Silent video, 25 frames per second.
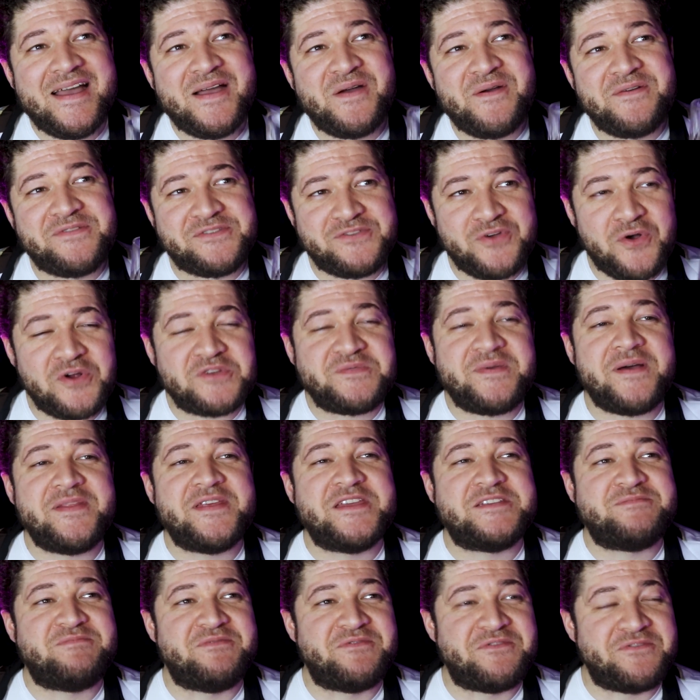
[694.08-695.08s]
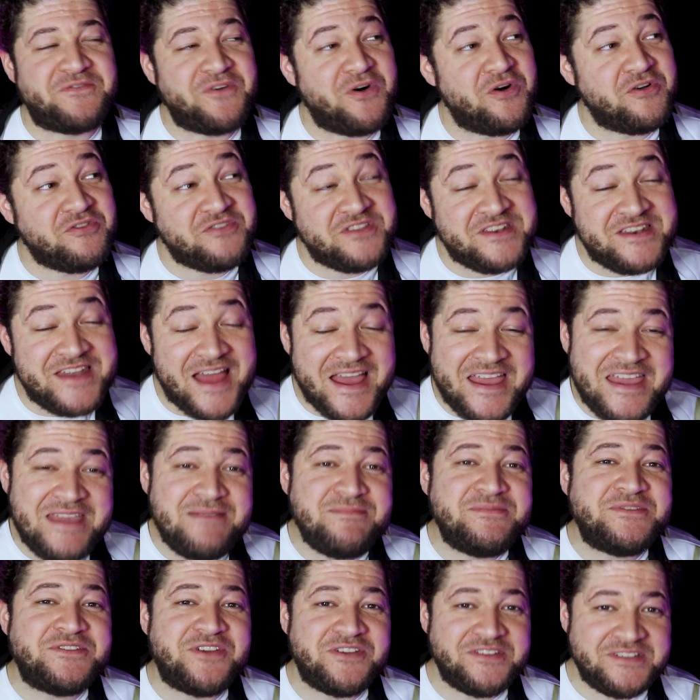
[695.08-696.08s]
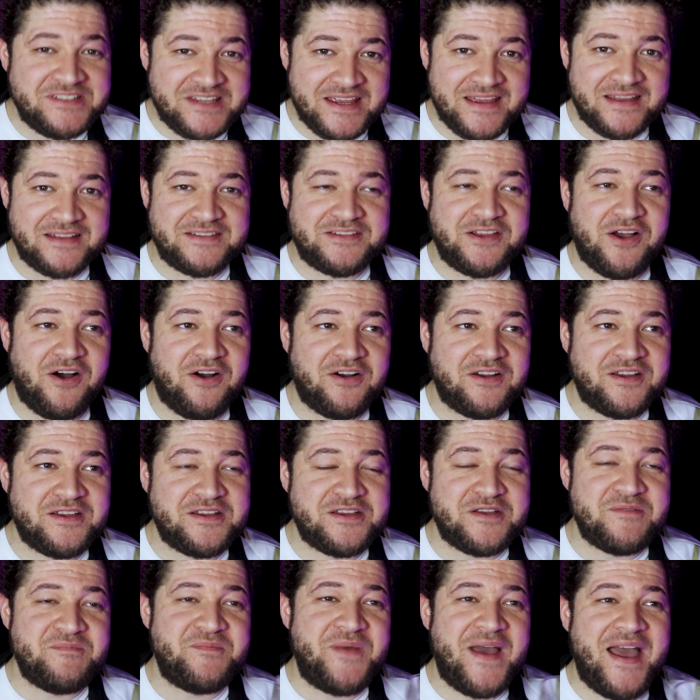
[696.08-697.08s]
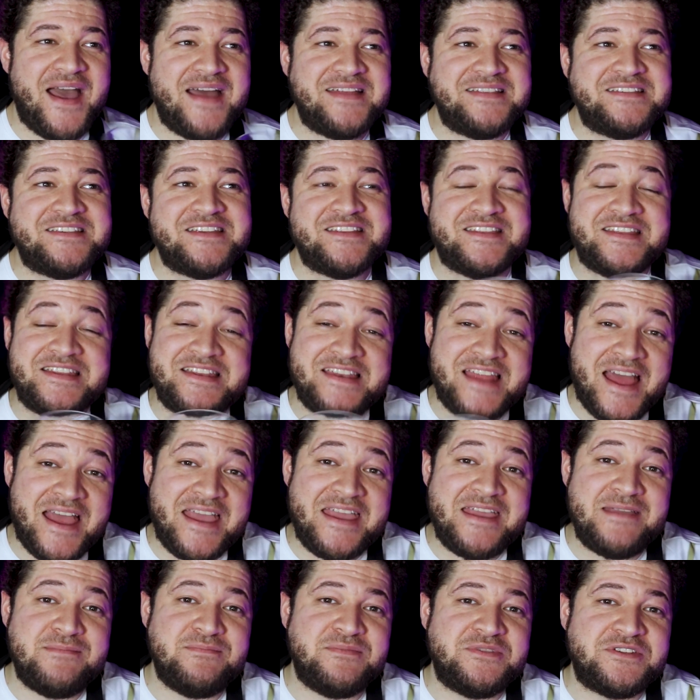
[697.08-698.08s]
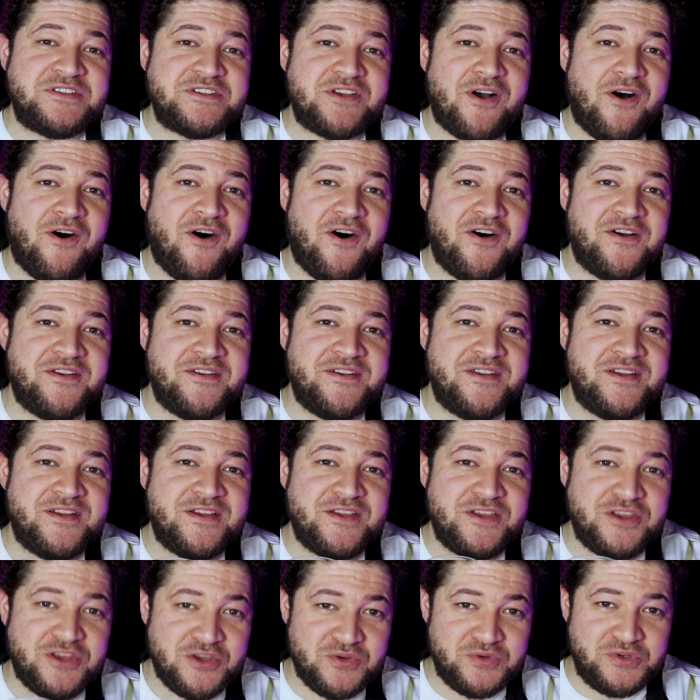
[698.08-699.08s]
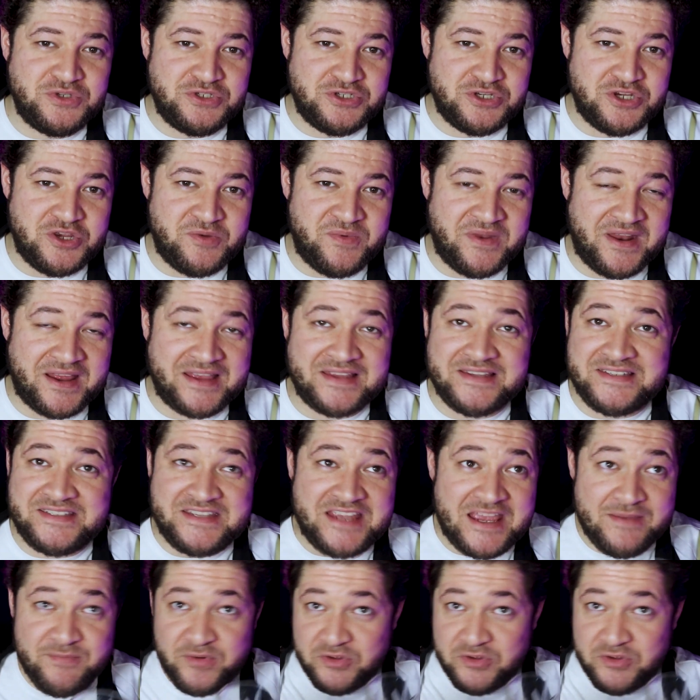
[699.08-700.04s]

We've talked about this before, the names on TikTok compared to the names on YouTube. And I can see a